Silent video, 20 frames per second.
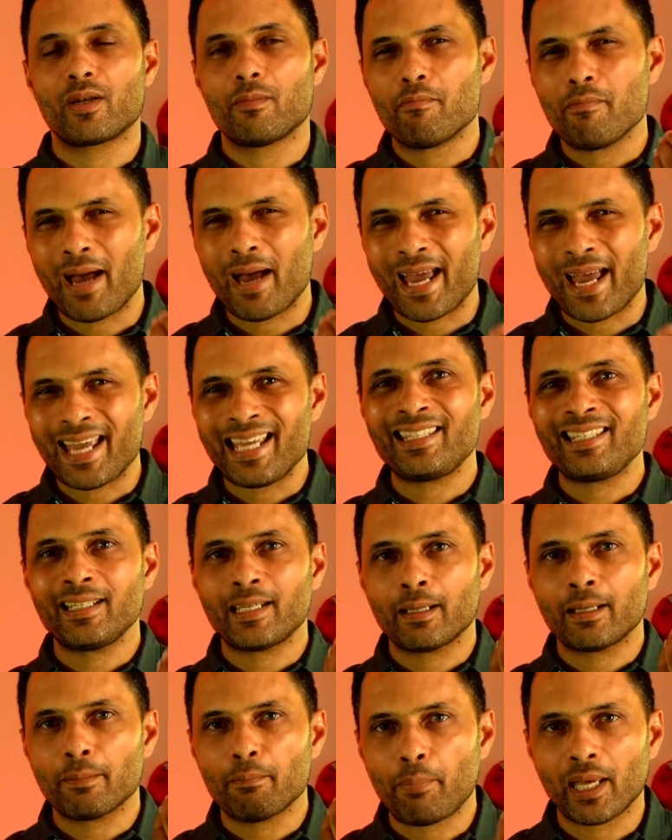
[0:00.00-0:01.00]
amazing,
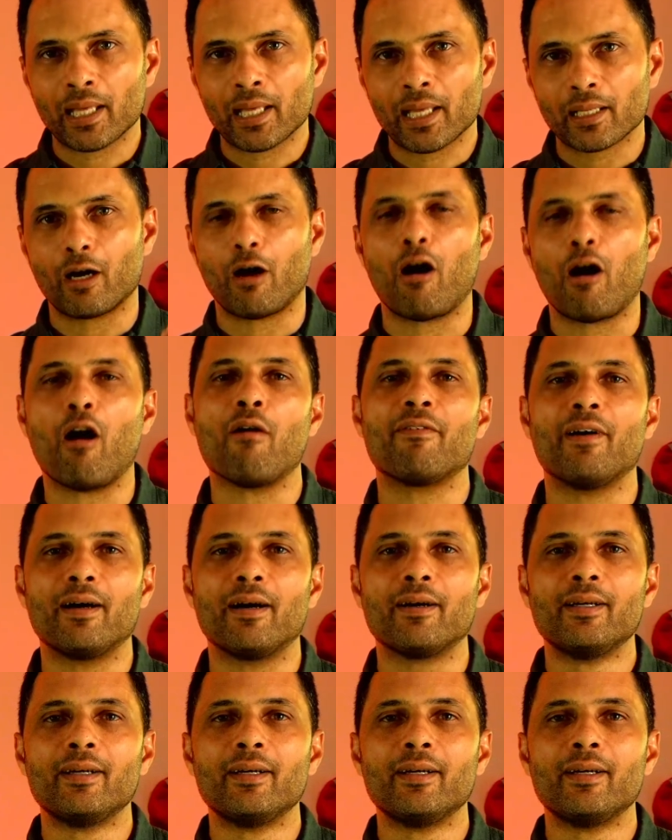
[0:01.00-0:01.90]
compelling offer.